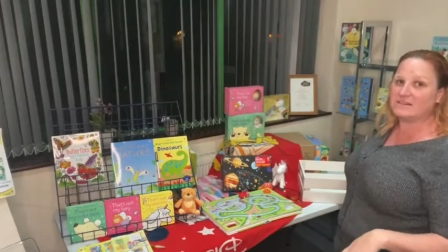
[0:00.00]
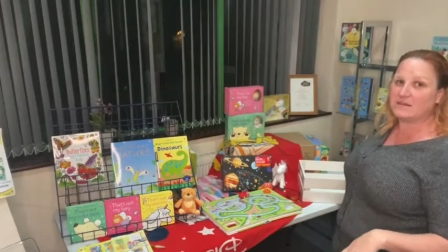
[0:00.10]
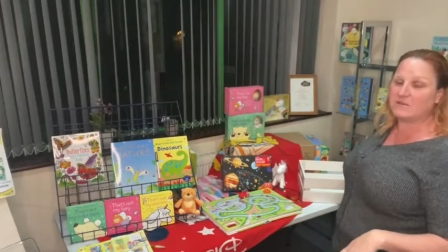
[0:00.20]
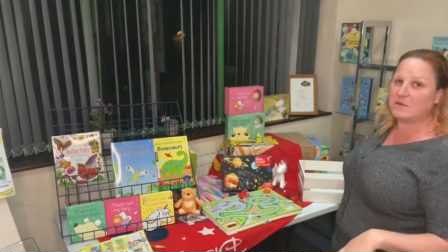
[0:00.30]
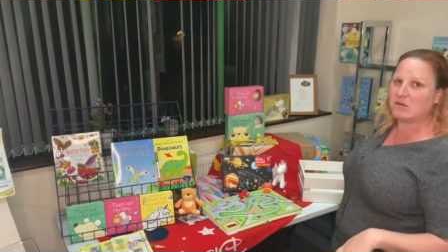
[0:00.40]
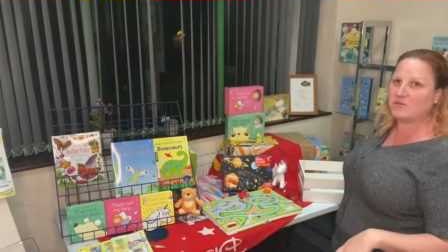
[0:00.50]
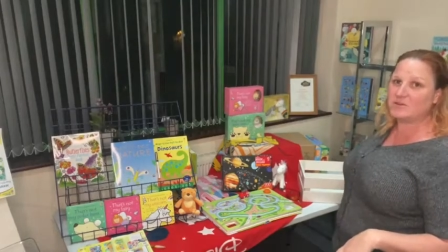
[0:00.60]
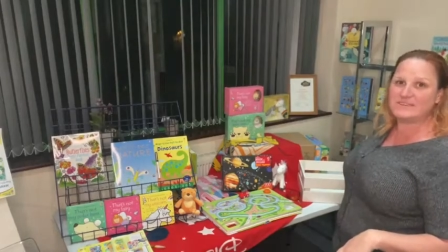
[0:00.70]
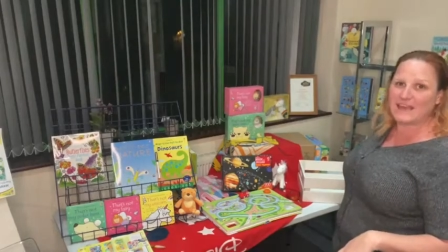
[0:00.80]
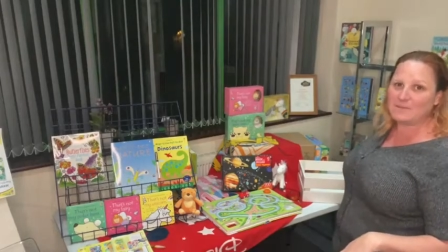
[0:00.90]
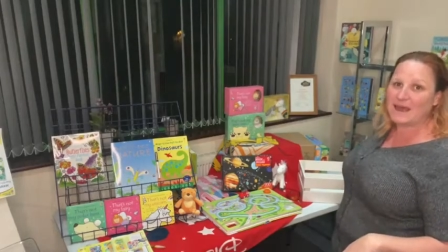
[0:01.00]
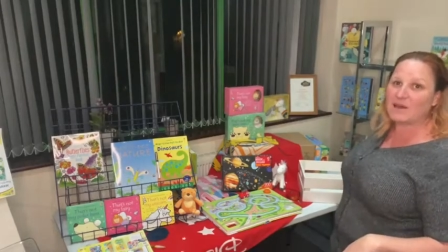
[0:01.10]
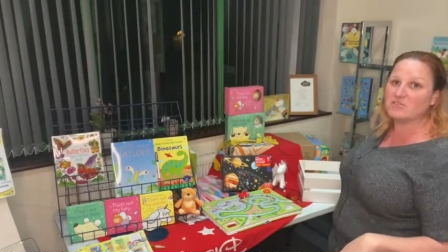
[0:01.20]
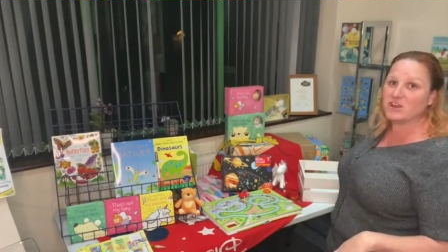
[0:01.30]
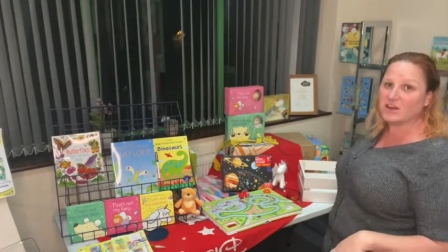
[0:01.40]
30, 48
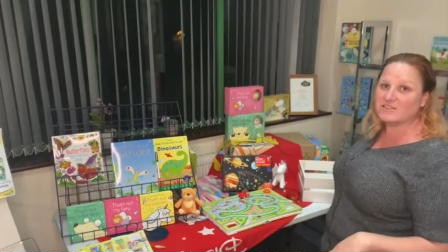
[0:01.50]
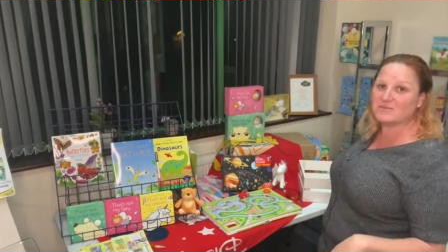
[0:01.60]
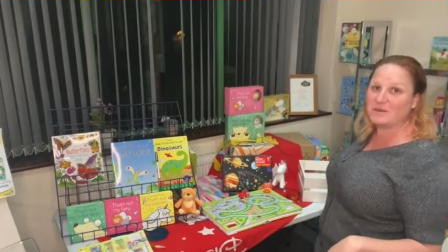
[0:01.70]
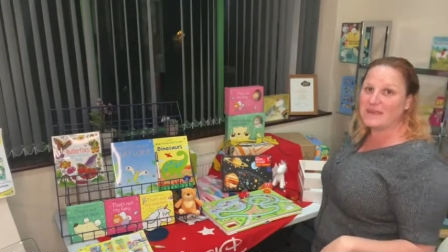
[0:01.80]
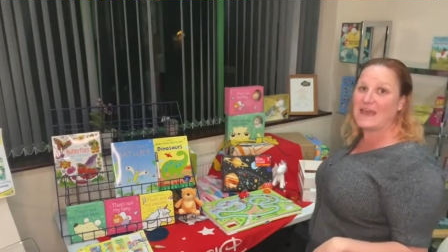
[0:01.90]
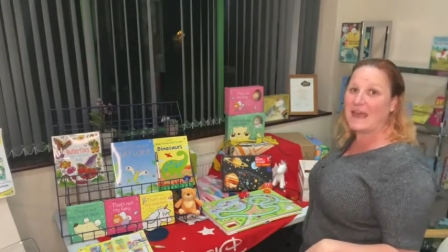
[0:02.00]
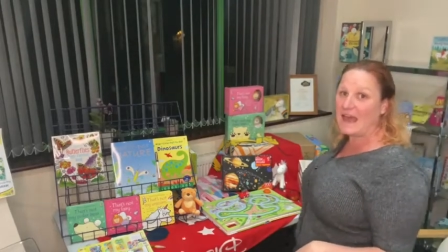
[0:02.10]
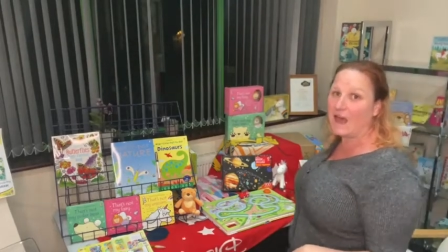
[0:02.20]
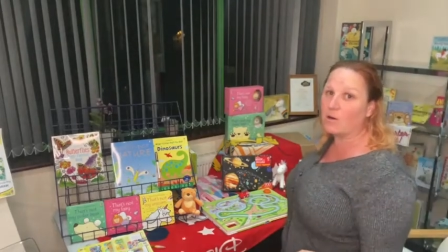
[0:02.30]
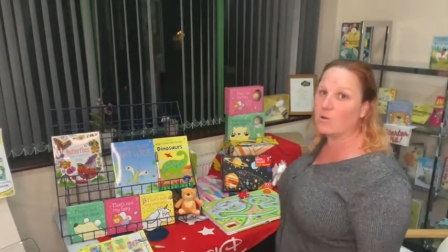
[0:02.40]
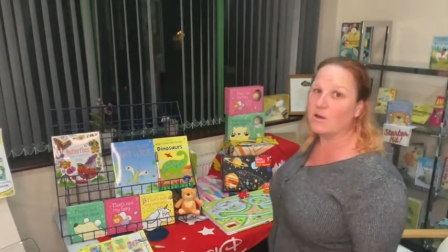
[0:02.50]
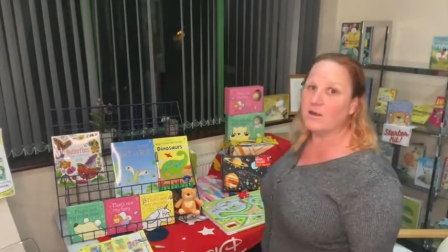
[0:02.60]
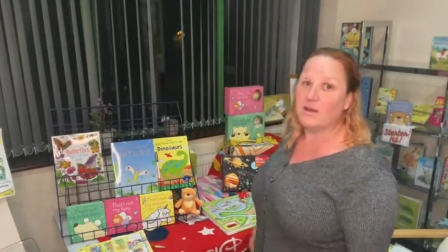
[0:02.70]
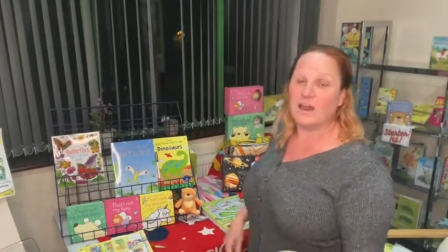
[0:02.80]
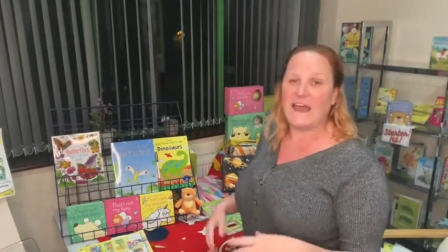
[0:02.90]
pound, ask me how.
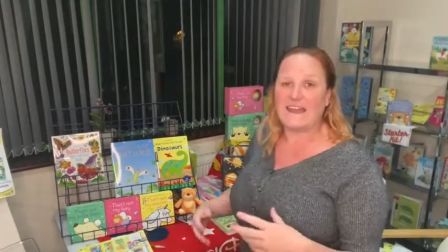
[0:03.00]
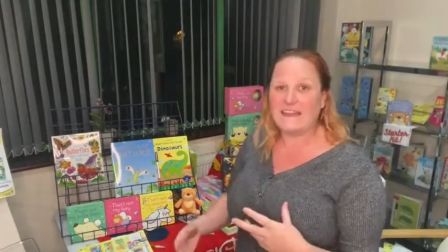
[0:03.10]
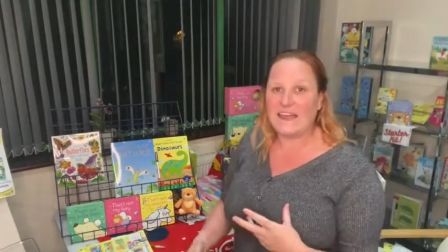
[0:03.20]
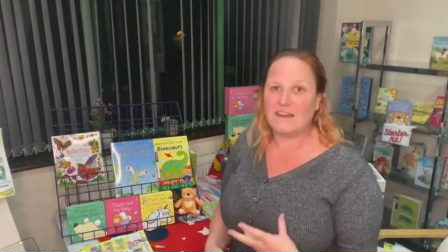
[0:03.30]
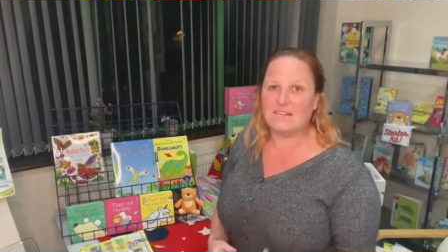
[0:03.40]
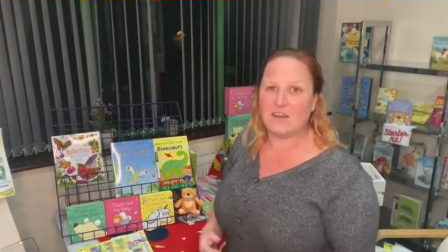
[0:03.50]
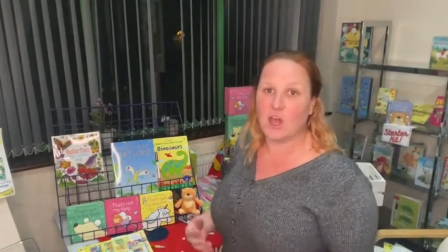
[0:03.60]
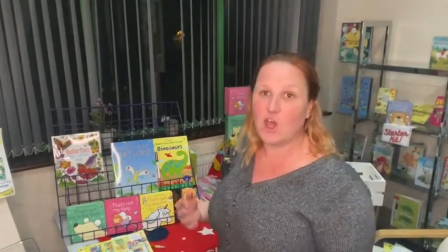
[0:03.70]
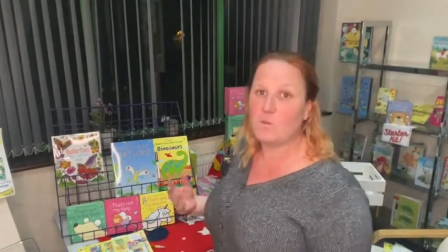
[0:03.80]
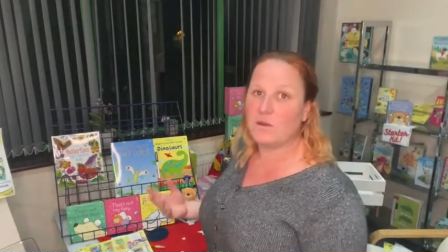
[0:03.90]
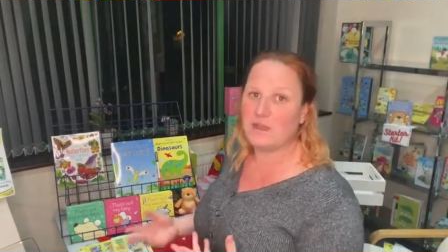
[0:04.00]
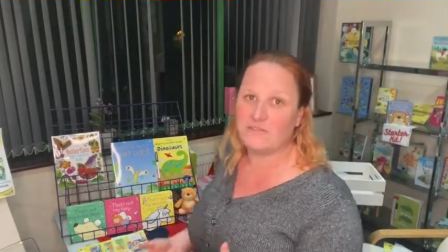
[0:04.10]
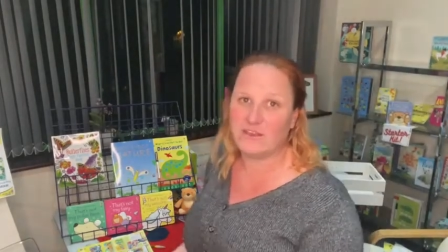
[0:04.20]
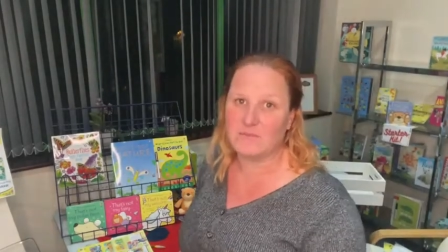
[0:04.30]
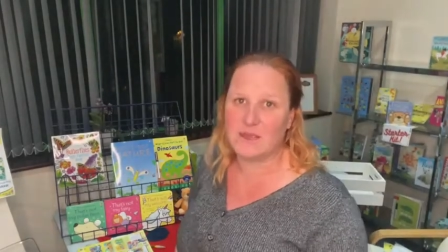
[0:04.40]
And again, it's an
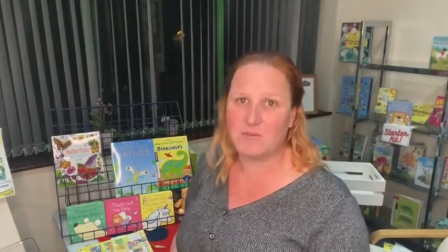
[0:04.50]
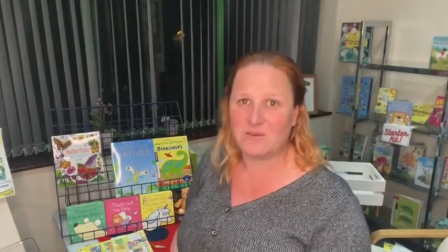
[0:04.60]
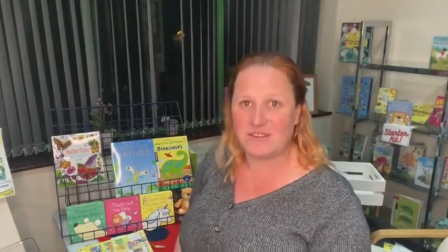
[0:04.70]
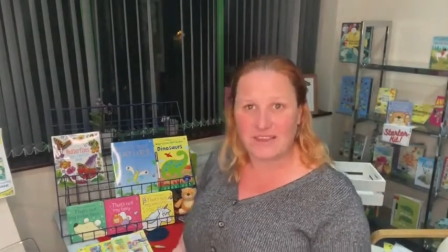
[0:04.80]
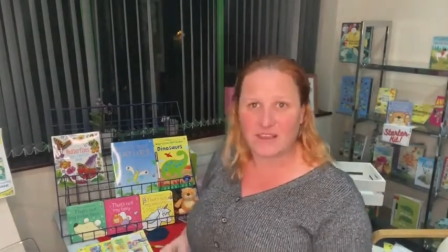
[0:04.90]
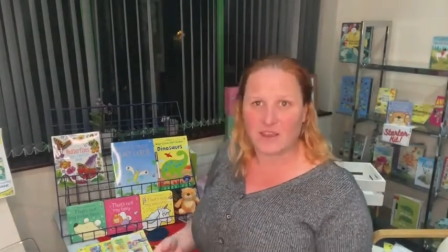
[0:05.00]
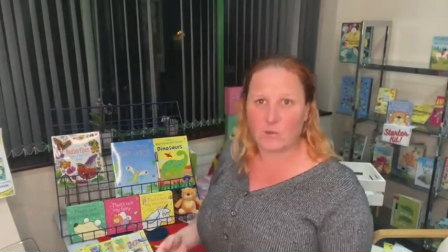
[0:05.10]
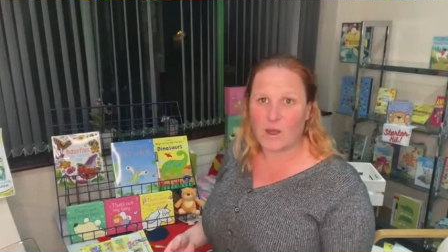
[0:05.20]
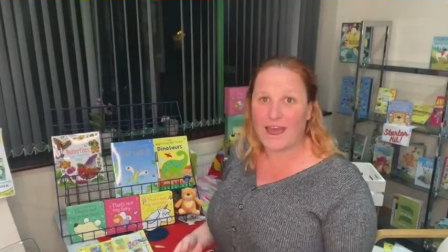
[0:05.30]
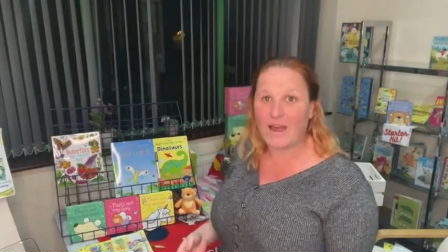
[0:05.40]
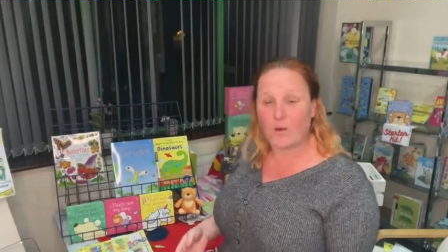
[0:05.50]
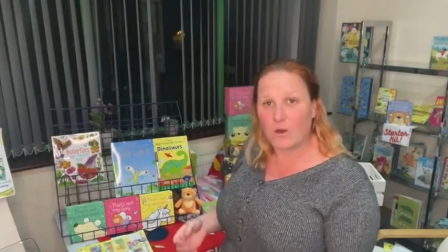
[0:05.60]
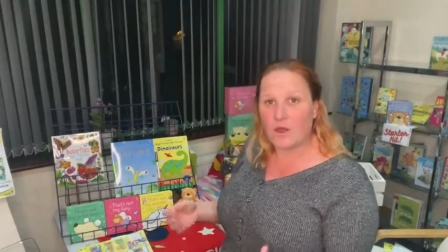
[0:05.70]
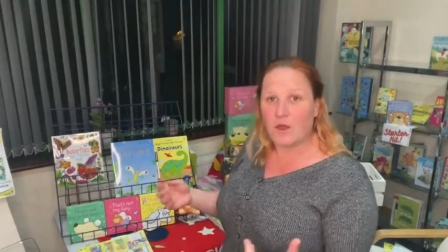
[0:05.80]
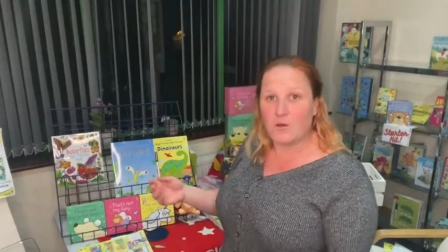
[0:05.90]
opening thing. People see that going, wow,
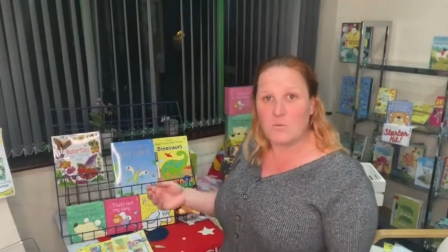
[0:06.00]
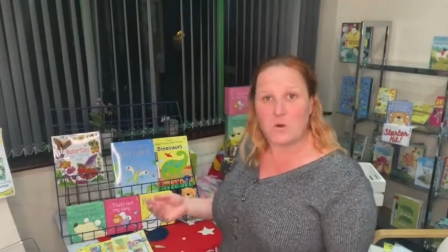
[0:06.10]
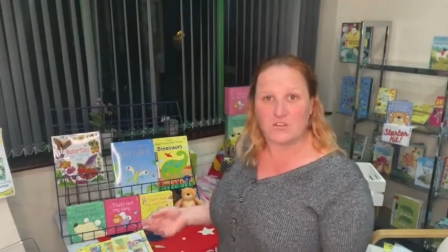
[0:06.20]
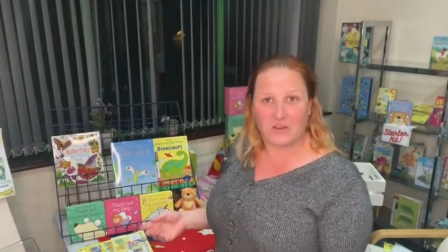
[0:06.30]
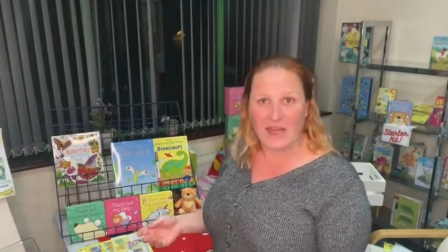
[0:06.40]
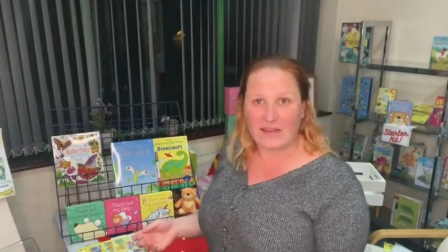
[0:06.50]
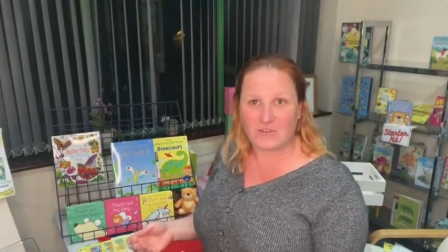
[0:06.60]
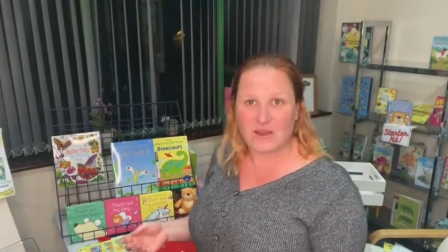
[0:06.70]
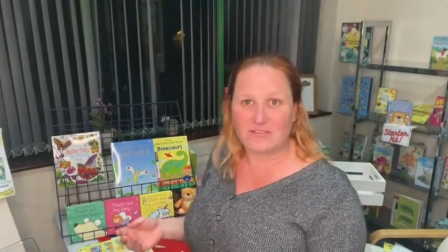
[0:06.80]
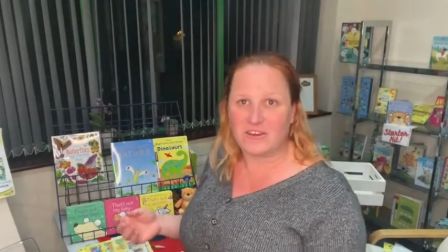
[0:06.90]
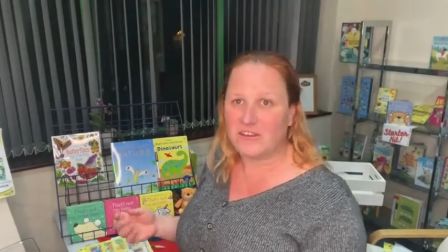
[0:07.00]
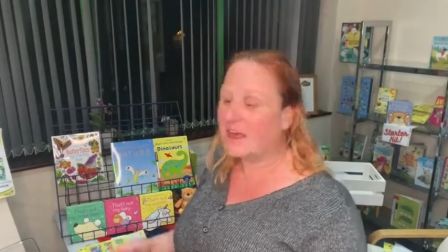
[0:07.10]
what, how do I do